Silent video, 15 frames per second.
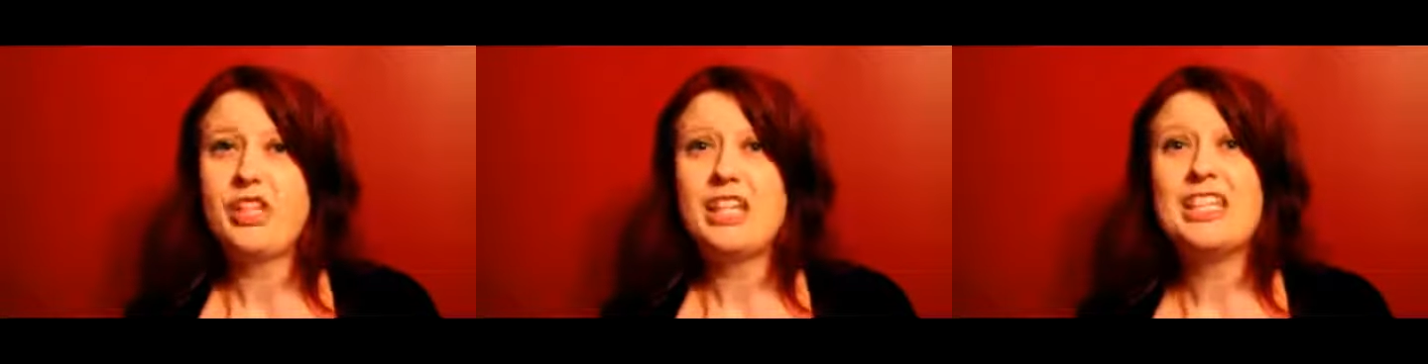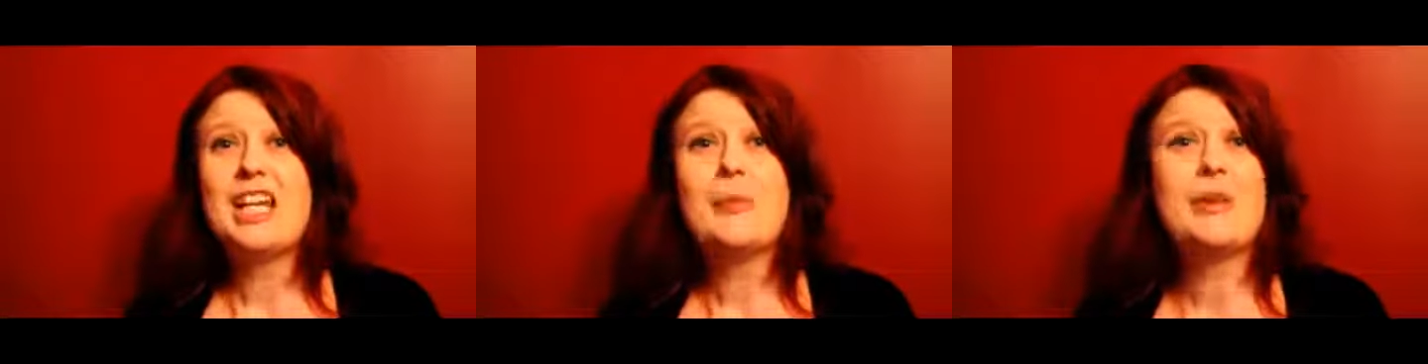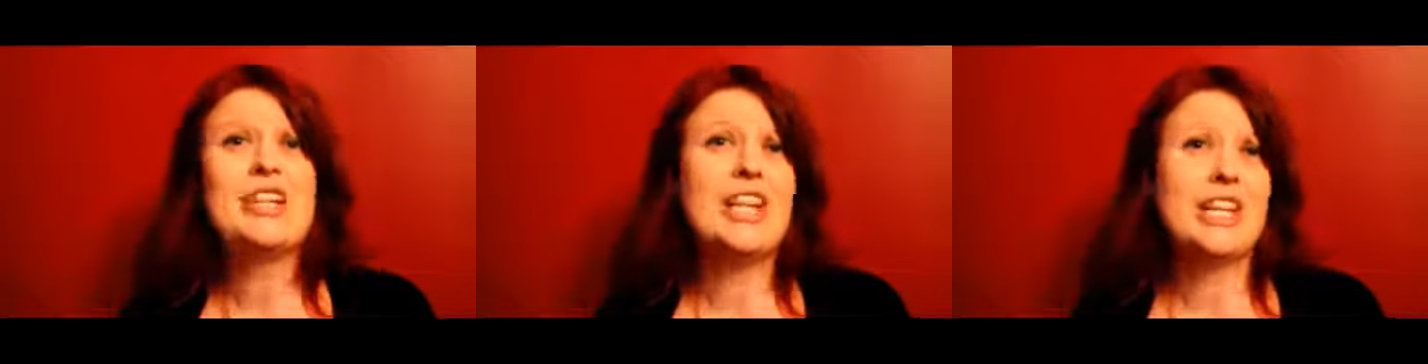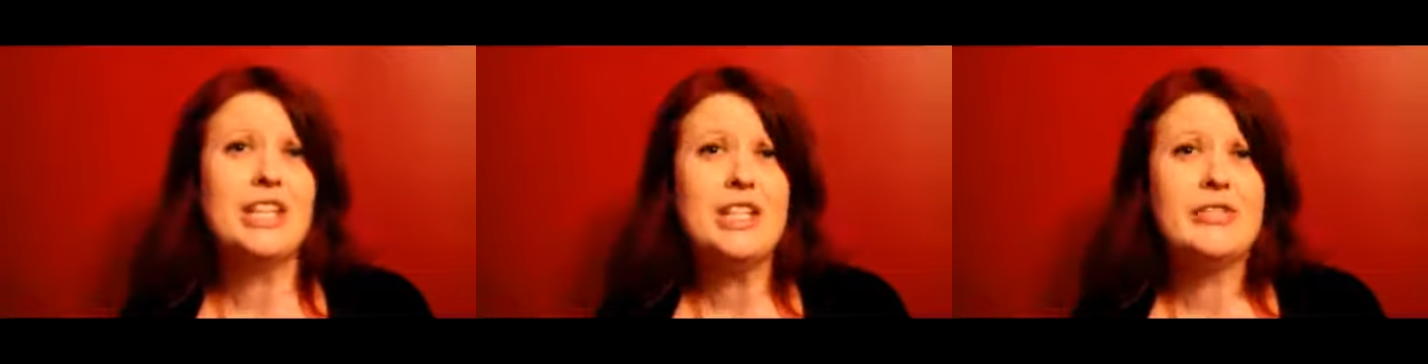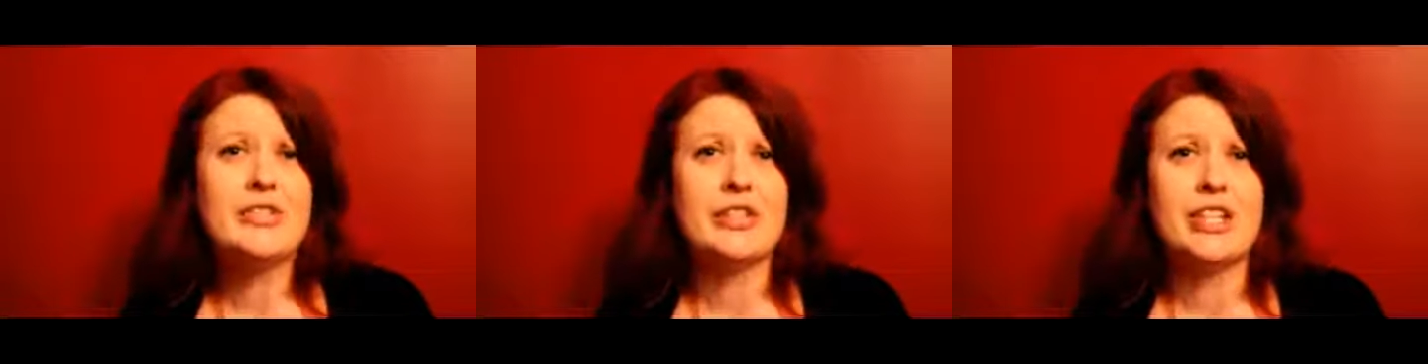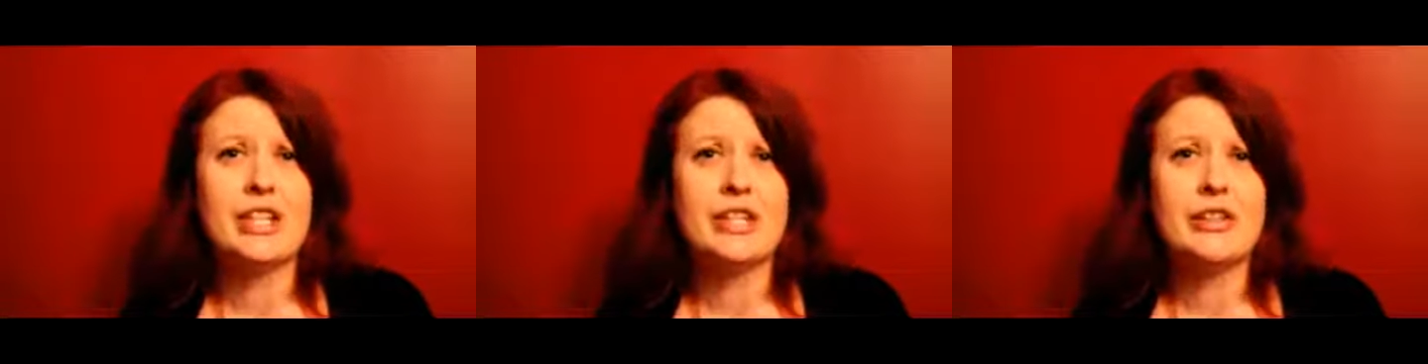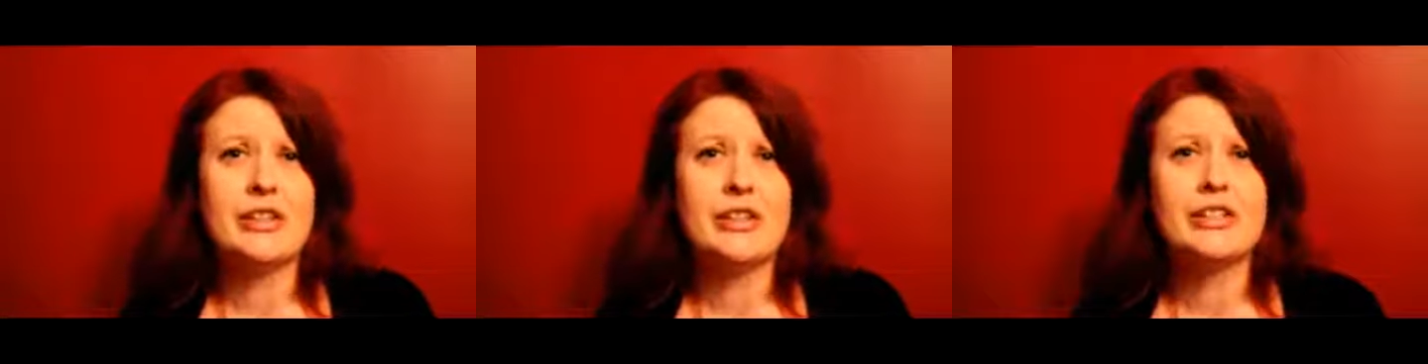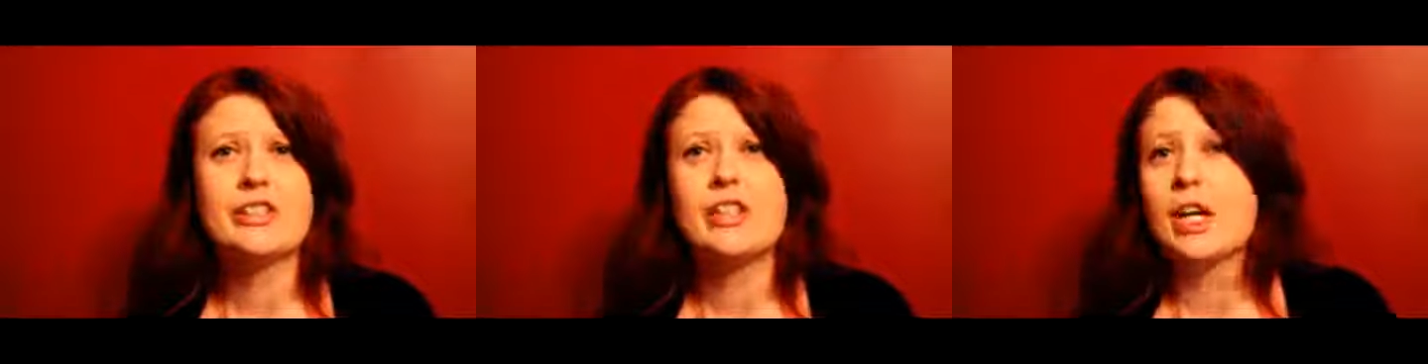Now my dad lives in
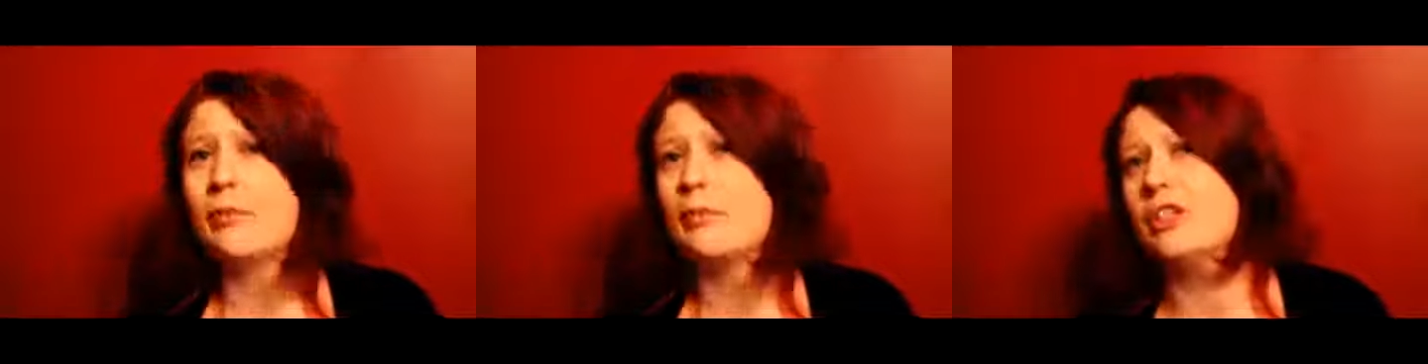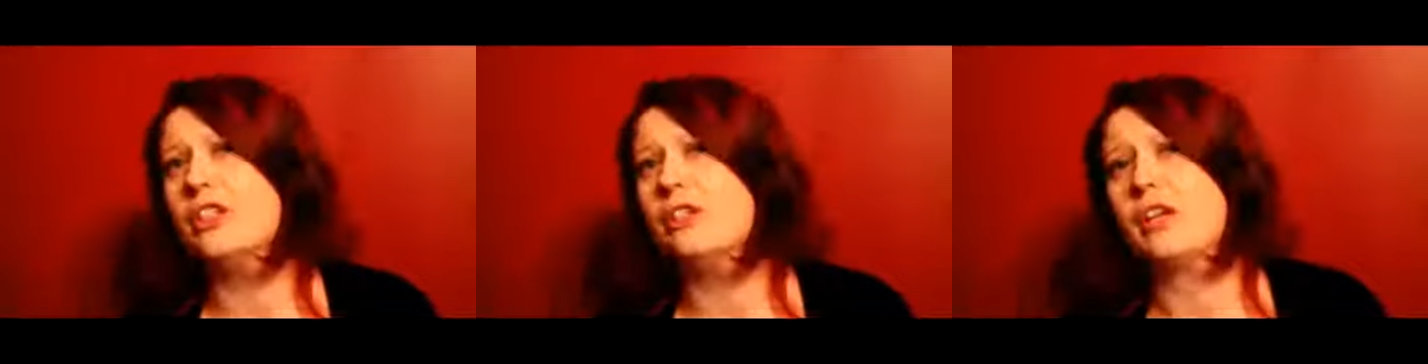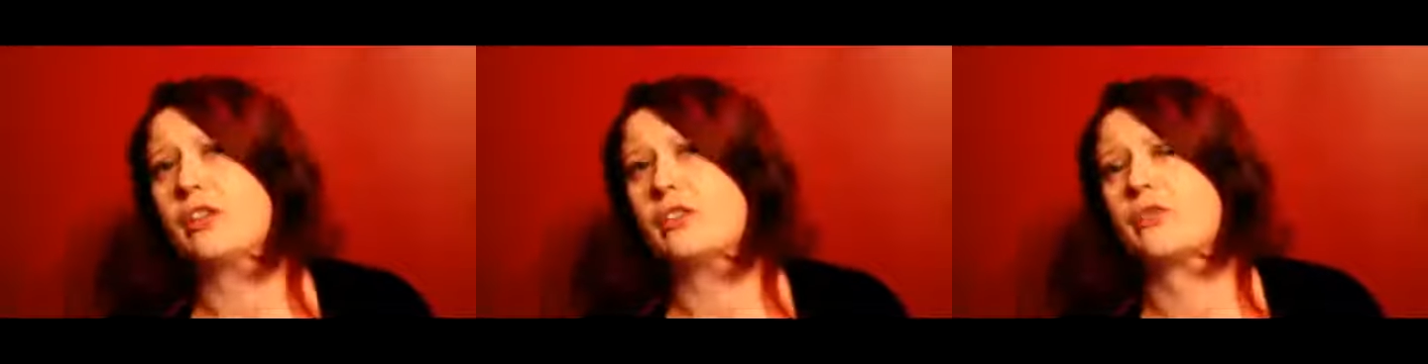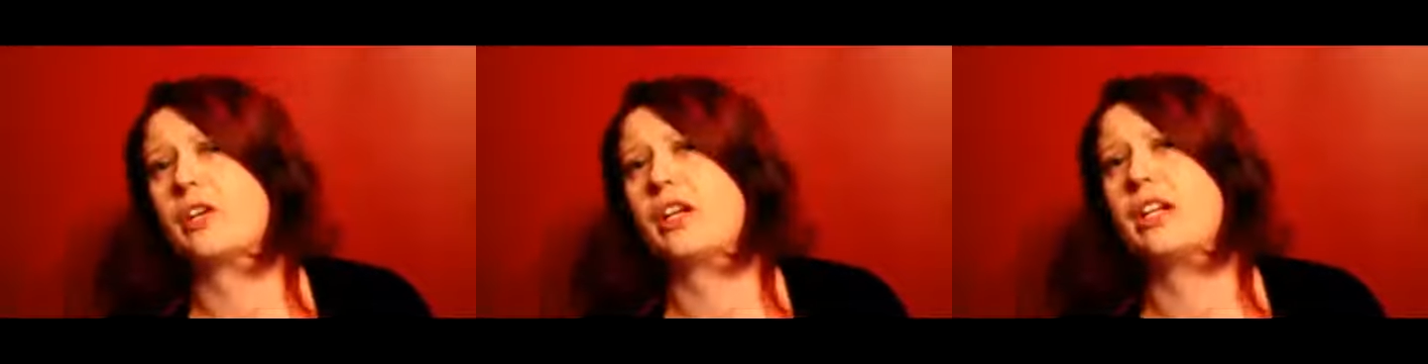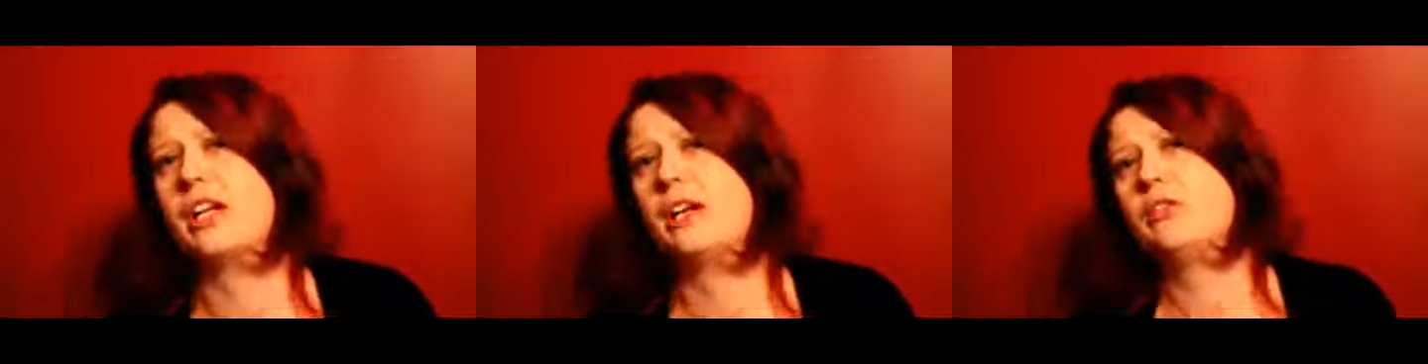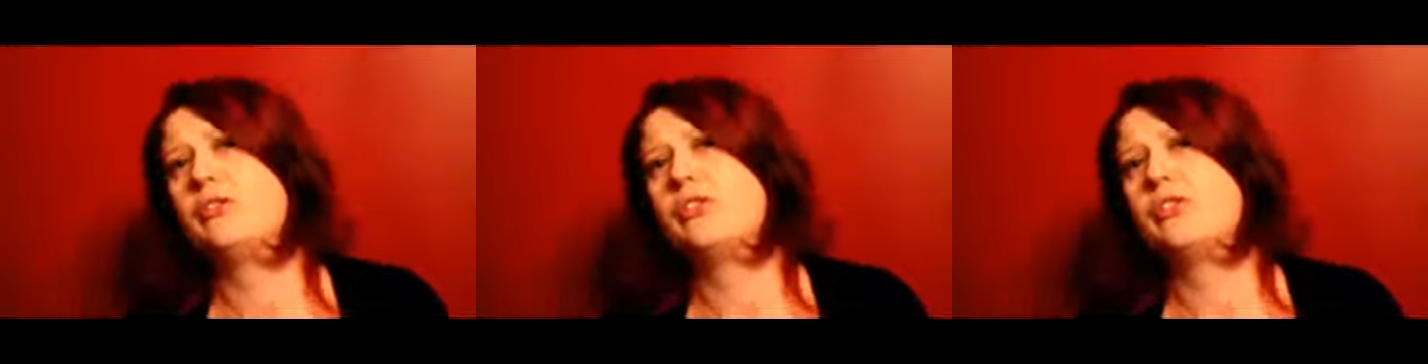England, I'm in the US right now,